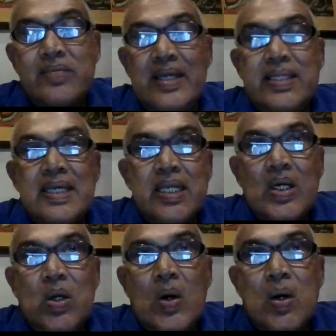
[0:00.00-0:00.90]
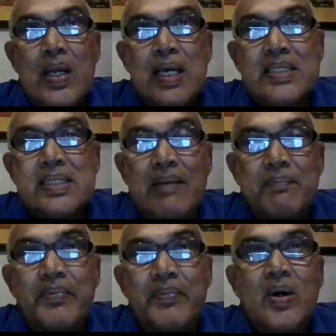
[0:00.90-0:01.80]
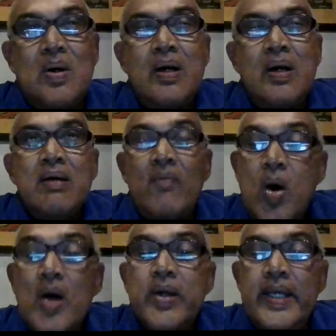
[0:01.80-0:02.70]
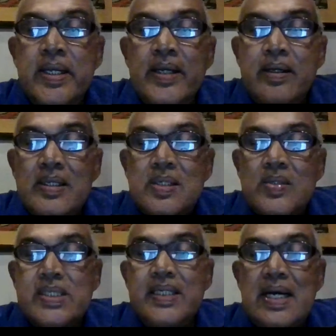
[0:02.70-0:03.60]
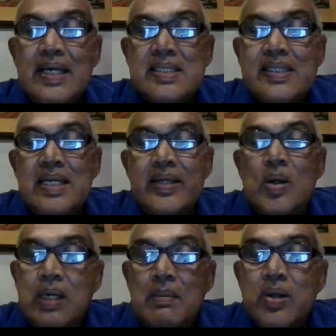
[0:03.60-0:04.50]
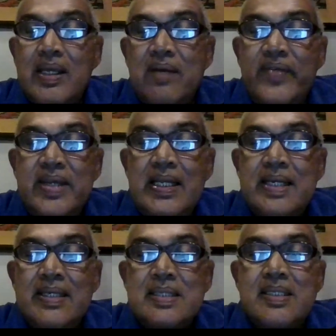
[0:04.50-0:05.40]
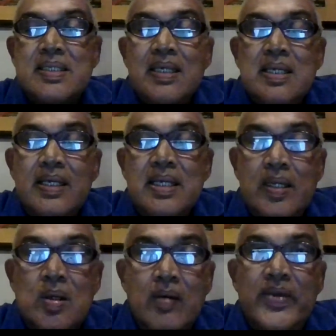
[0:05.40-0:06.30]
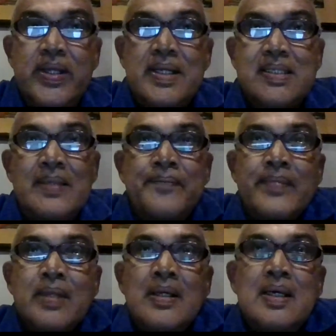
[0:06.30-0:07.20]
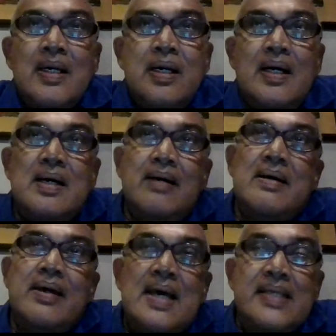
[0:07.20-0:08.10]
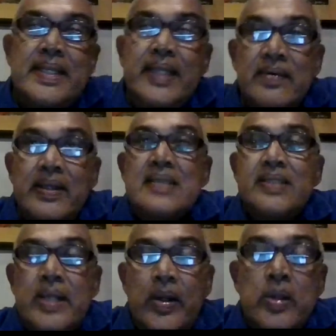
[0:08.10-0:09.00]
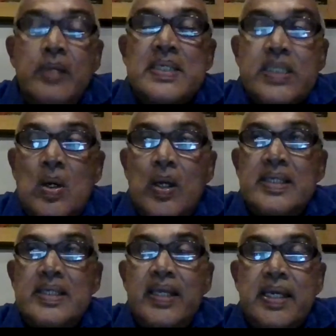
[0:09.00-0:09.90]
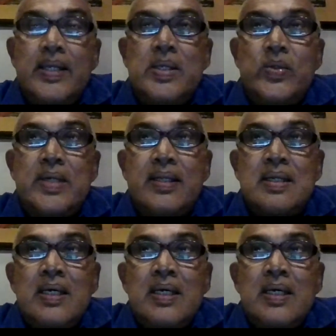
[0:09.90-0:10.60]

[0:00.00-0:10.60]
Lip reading: where they can call us up or walk in to see us and talk about their feelings in confidence. Even as an anonymous caller, they can do that.